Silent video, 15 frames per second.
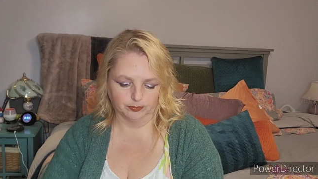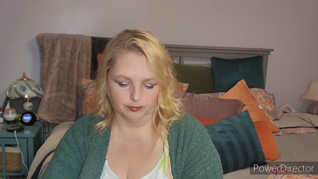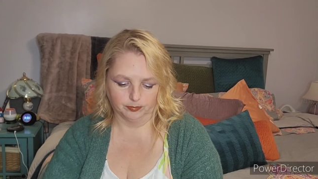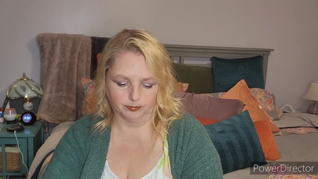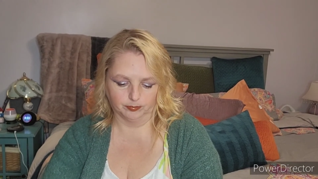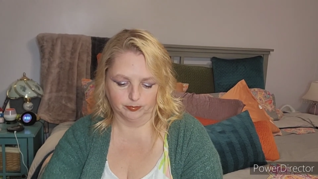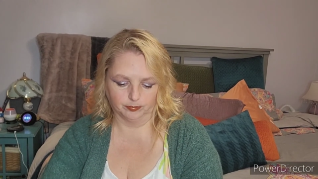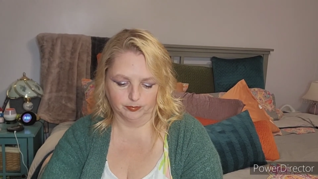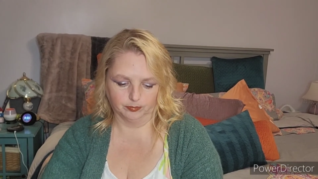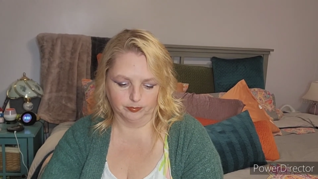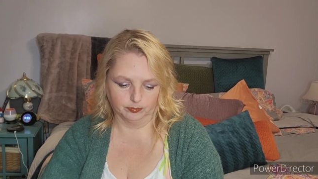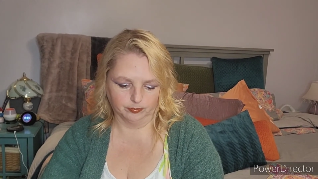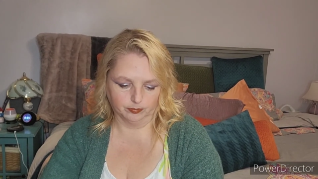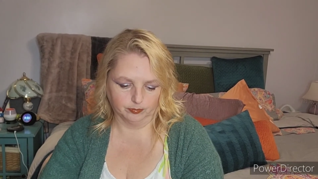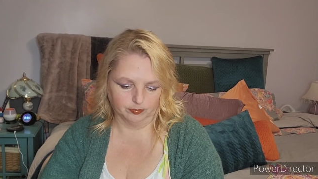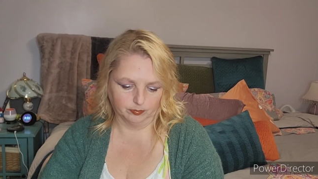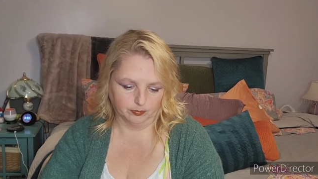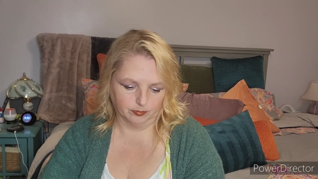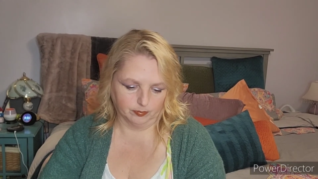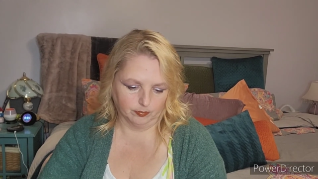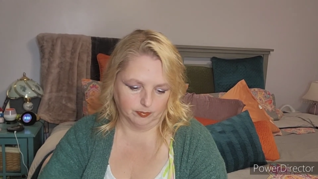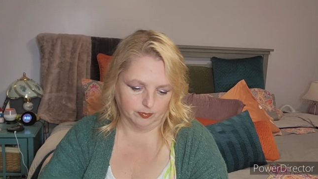
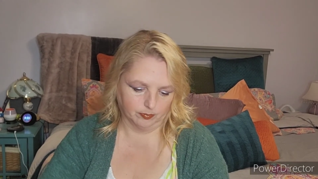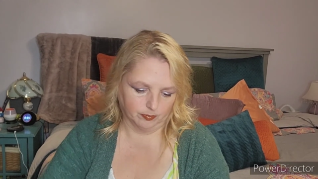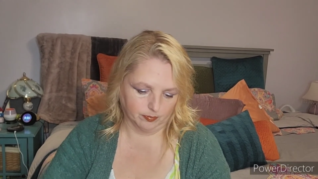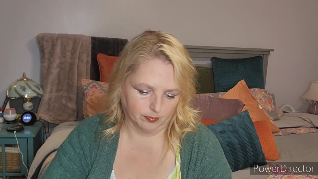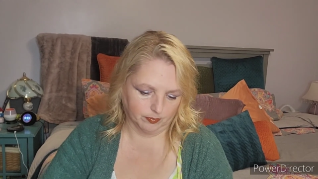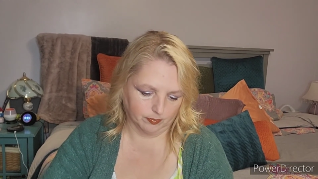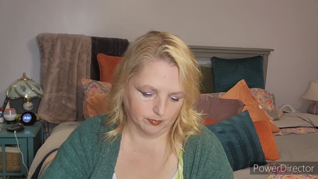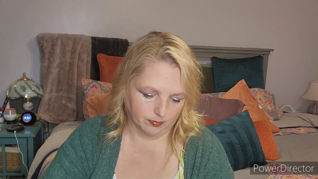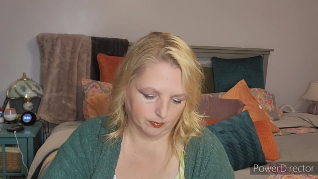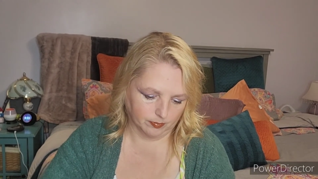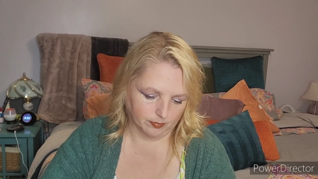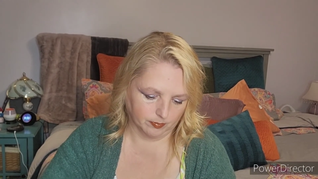Nothing is said.